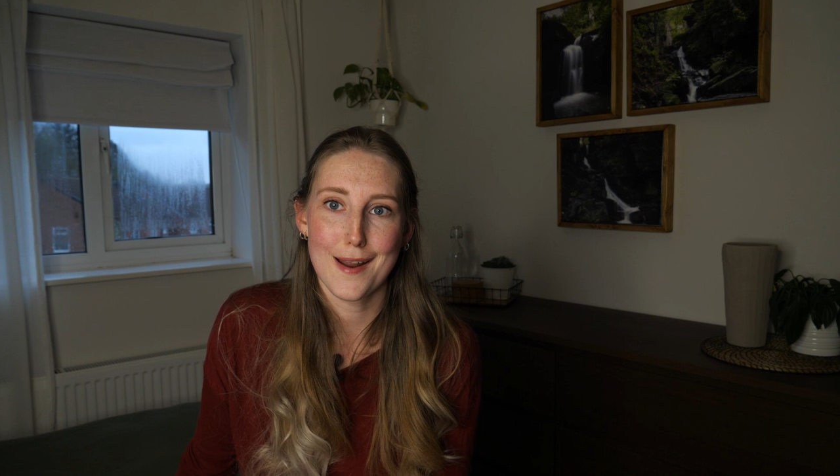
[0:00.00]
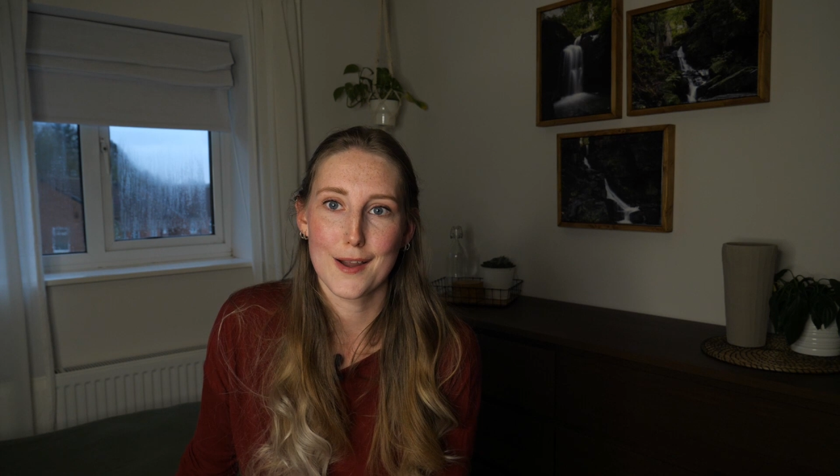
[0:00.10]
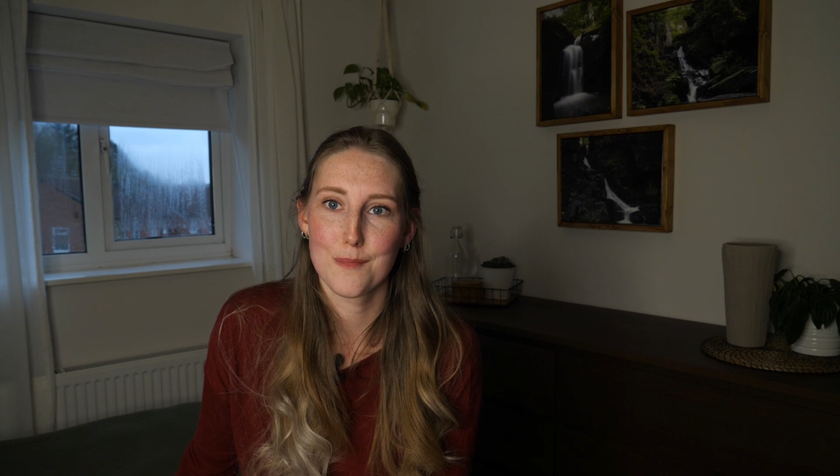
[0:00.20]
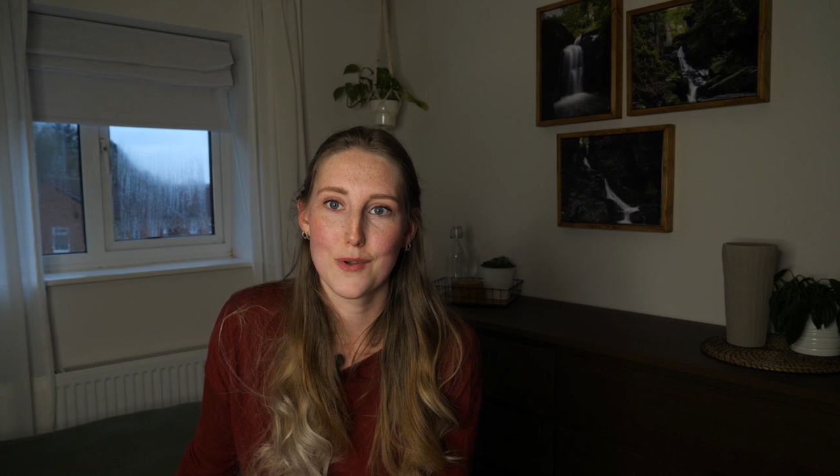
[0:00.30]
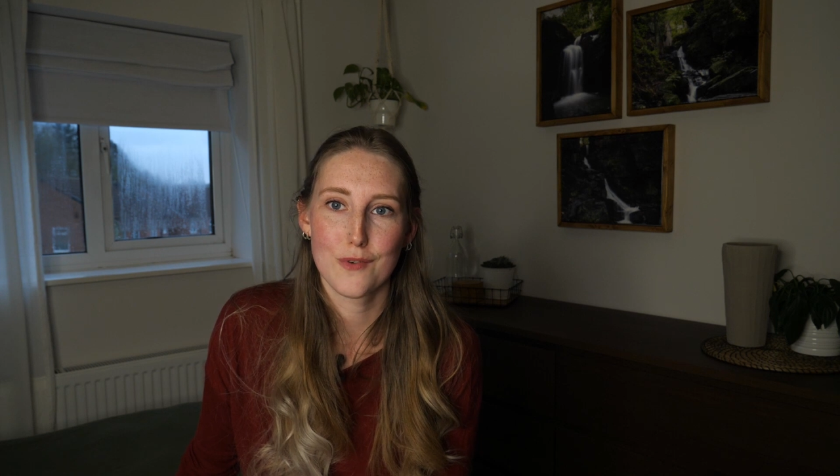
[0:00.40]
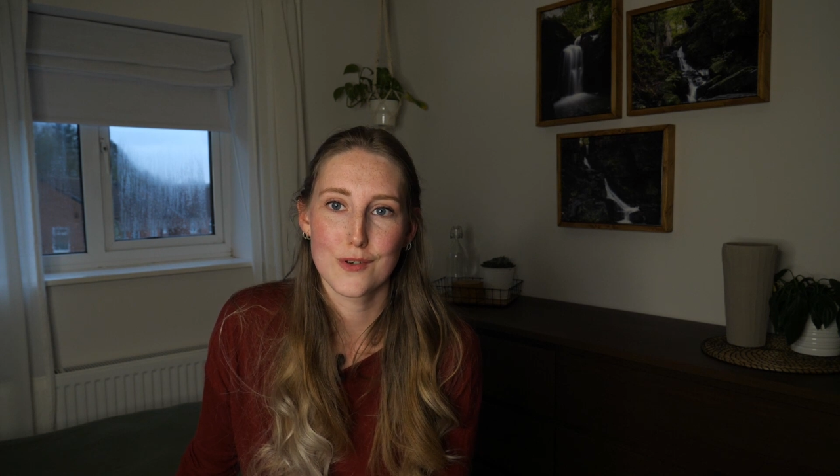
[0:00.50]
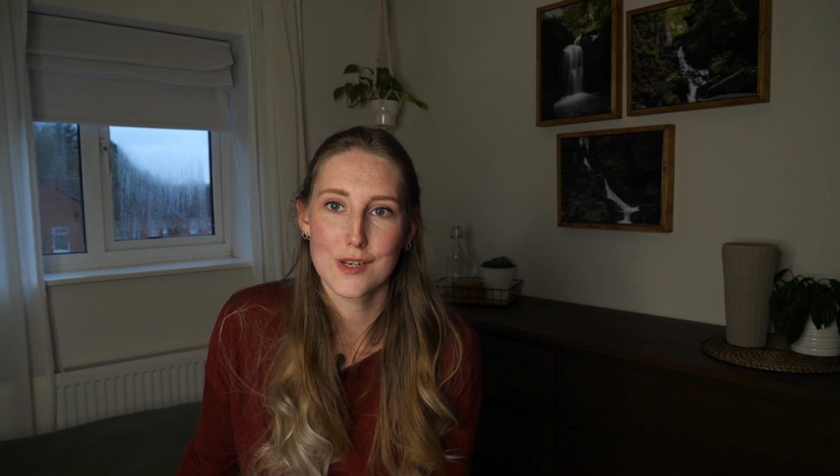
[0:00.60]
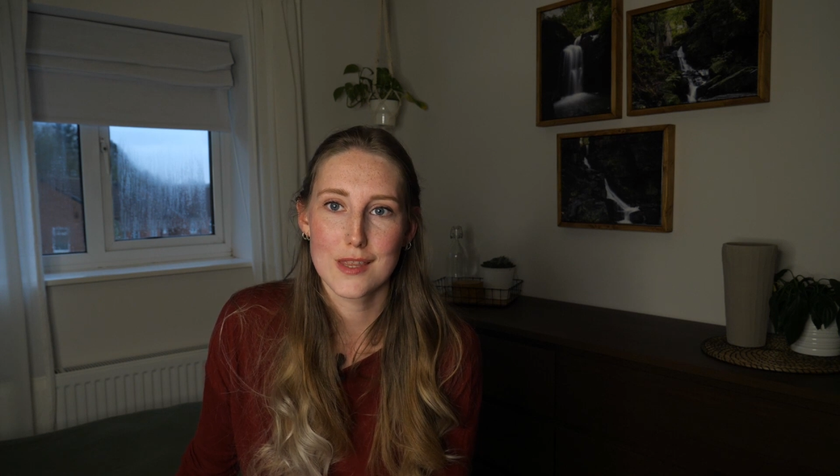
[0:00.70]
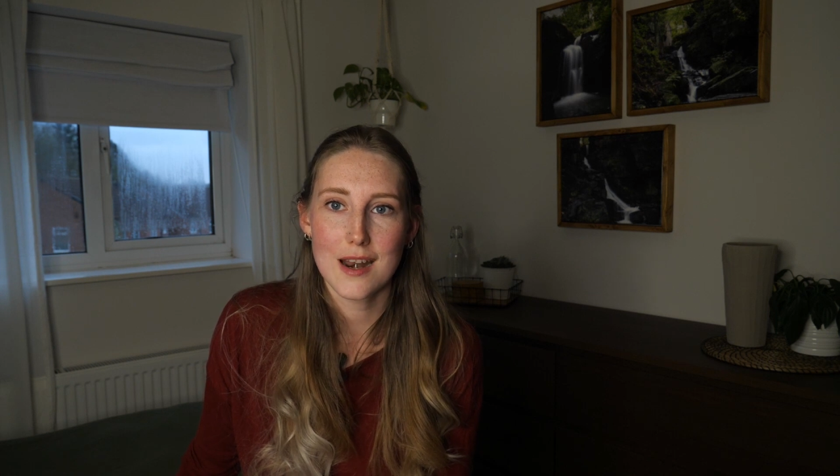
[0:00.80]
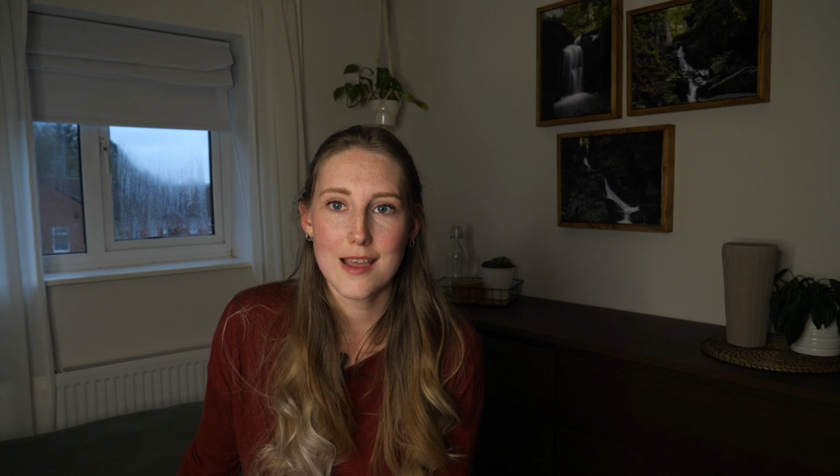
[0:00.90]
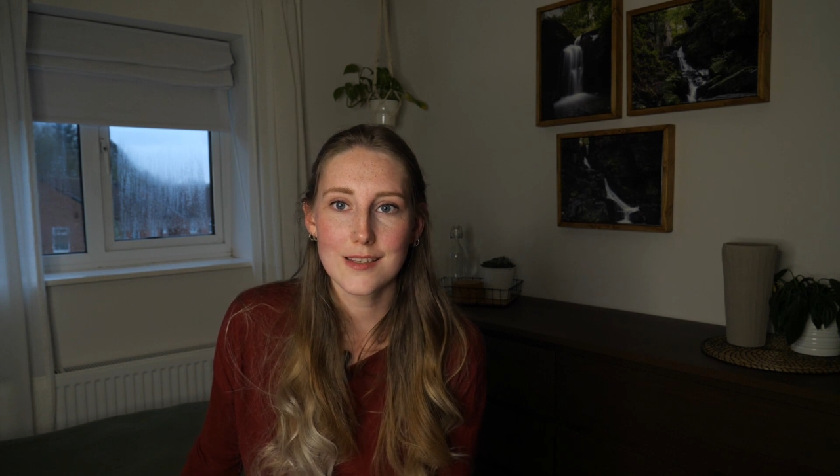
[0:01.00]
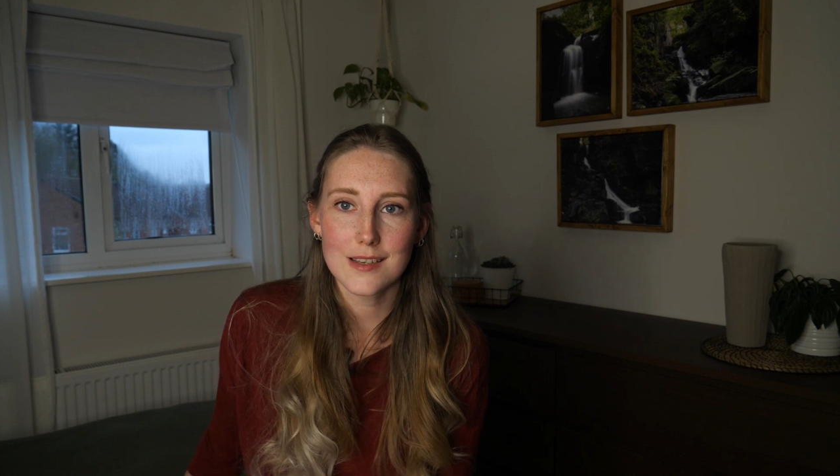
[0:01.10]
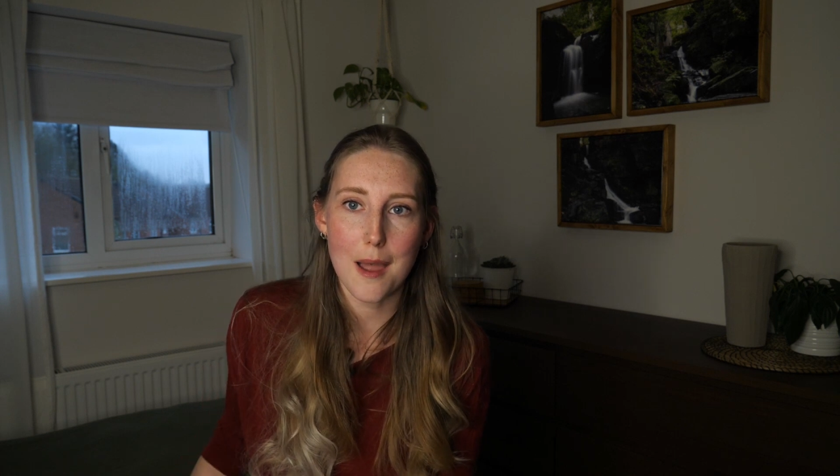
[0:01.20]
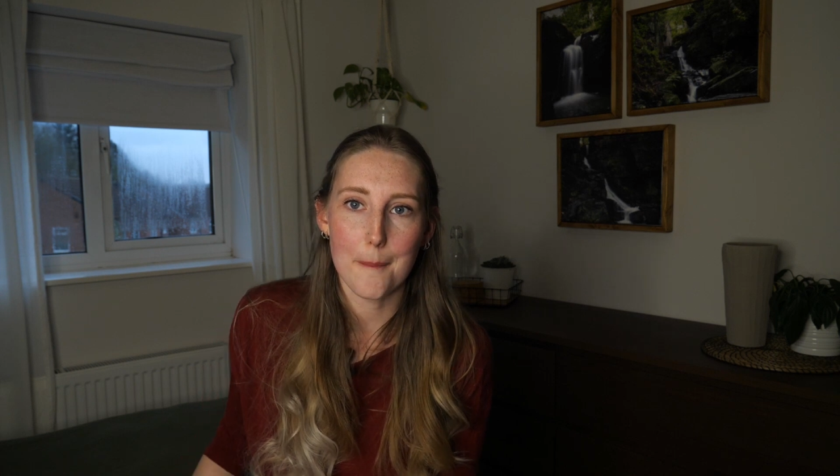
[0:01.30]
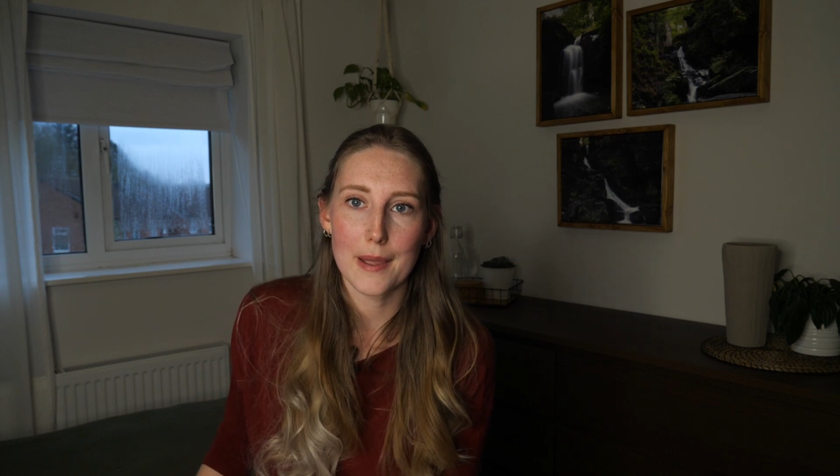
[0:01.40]
I can move on to the next
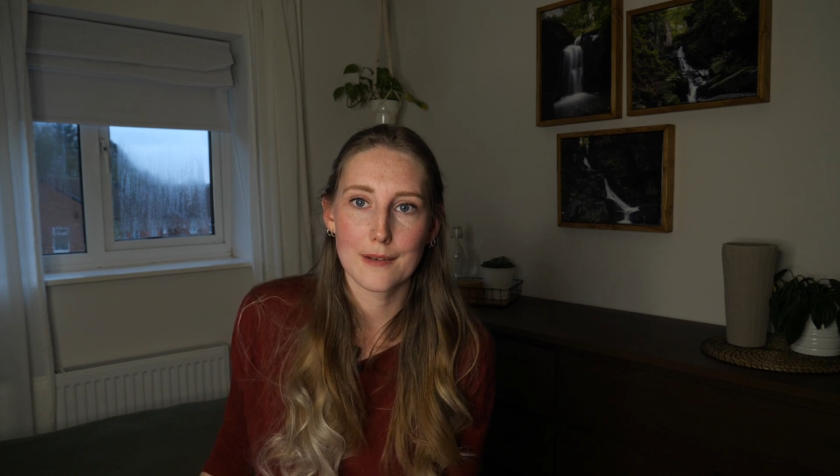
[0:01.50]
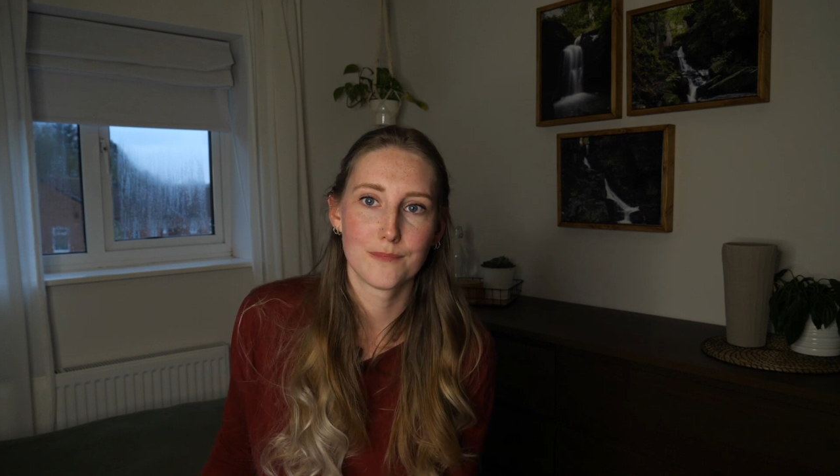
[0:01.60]
step.